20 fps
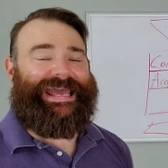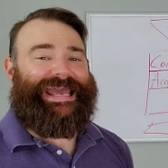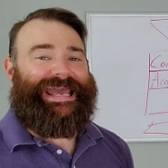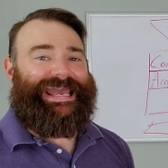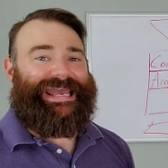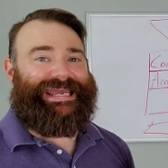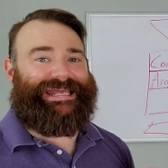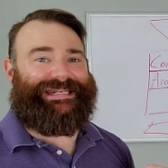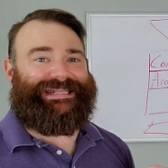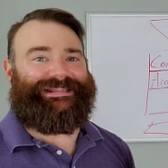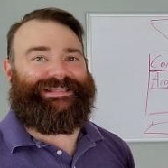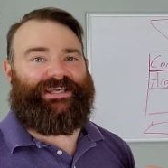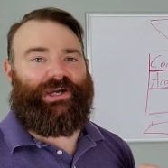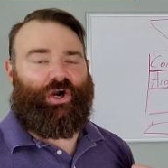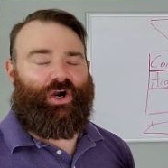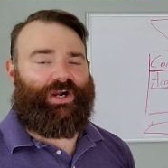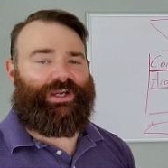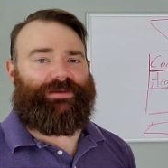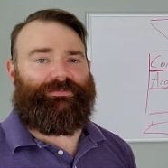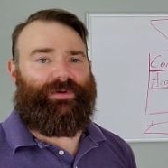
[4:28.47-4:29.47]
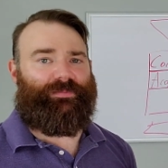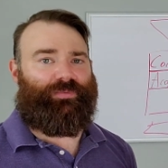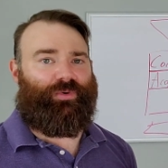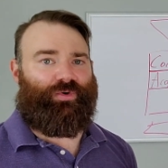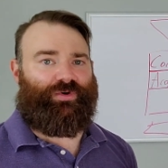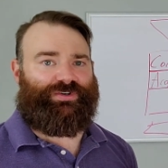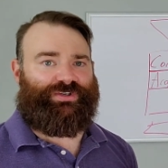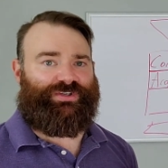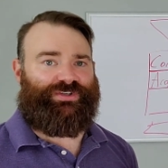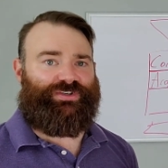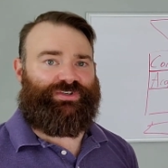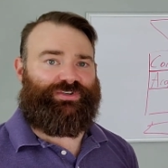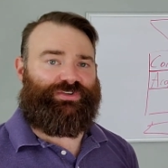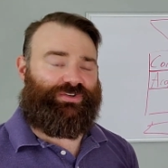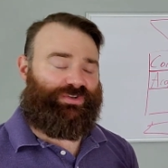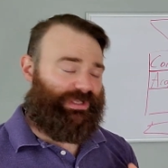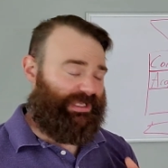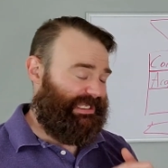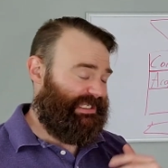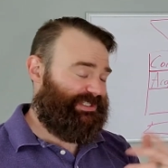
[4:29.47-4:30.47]
And in the argument portion,
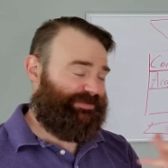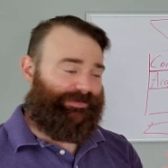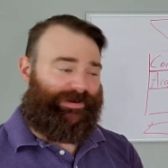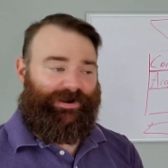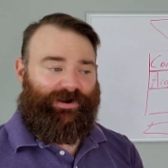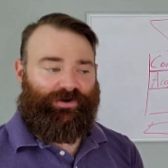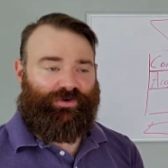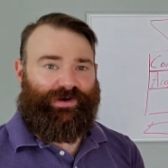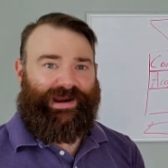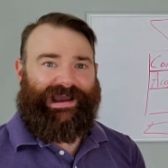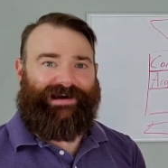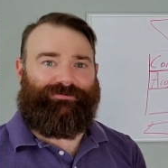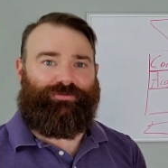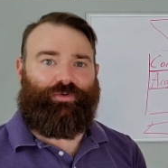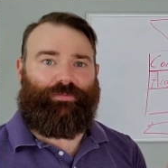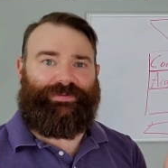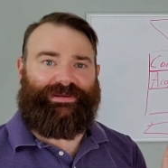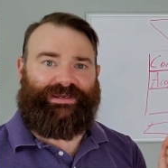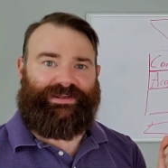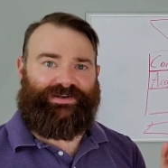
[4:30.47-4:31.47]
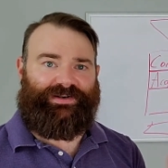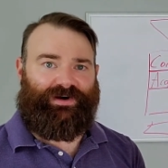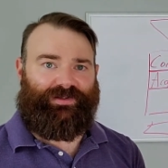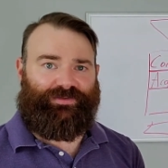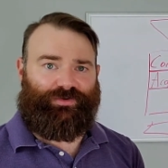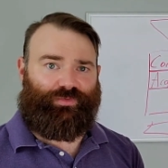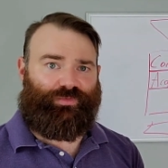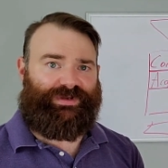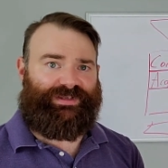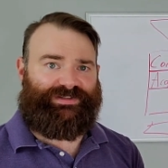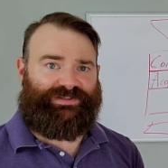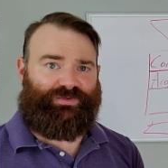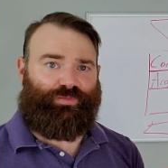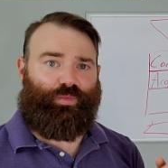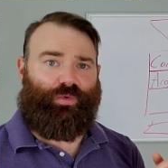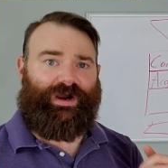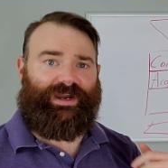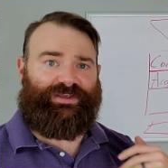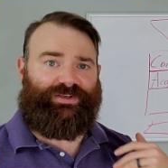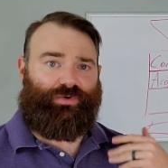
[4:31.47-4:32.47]
each paragraph will be another reason
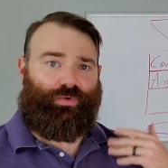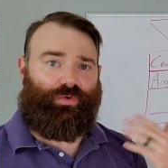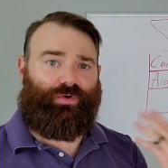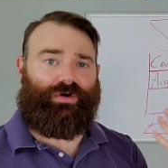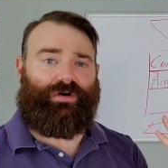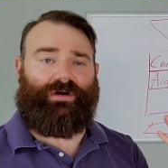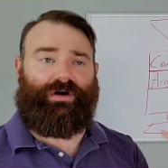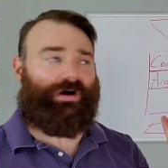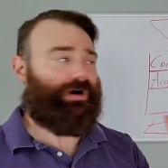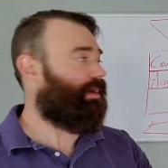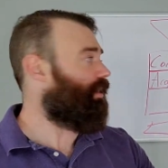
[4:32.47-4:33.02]
why your